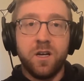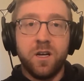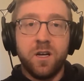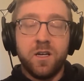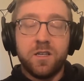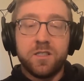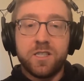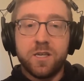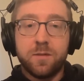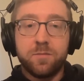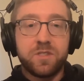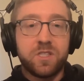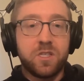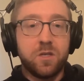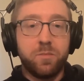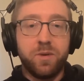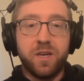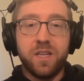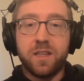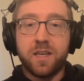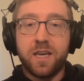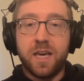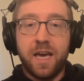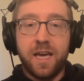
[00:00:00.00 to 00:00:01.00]
seems to be
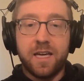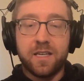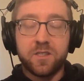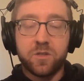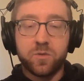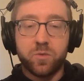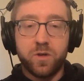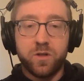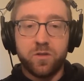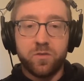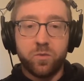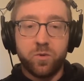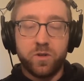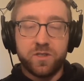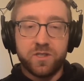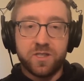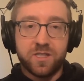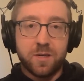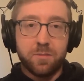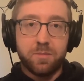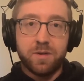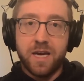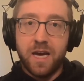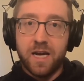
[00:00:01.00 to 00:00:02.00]
the case with
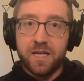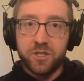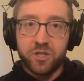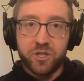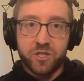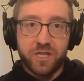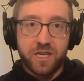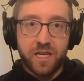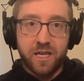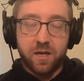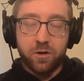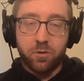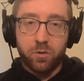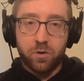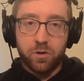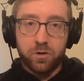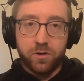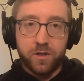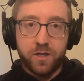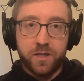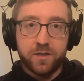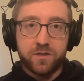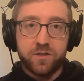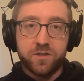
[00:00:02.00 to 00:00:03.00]
CPI just getting
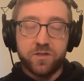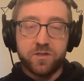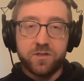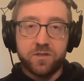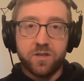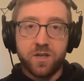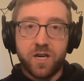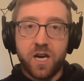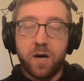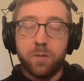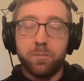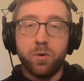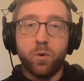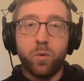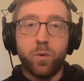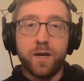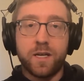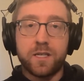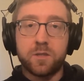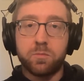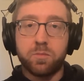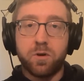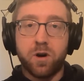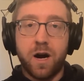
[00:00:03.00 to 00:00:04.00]
released a couple
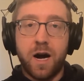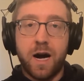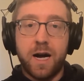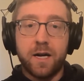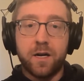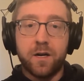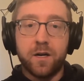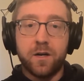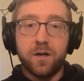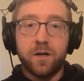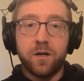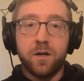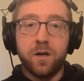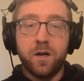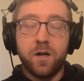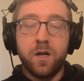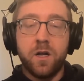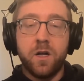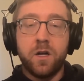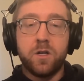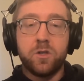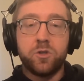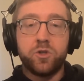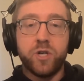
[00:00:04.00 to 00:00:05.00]
weeks prior
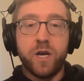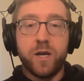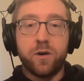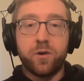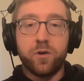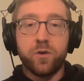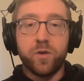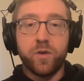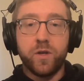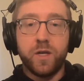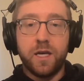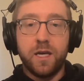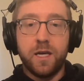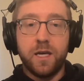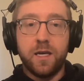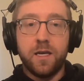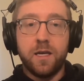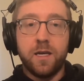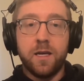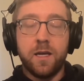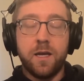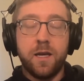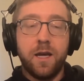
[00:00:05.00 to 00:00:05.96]
generally,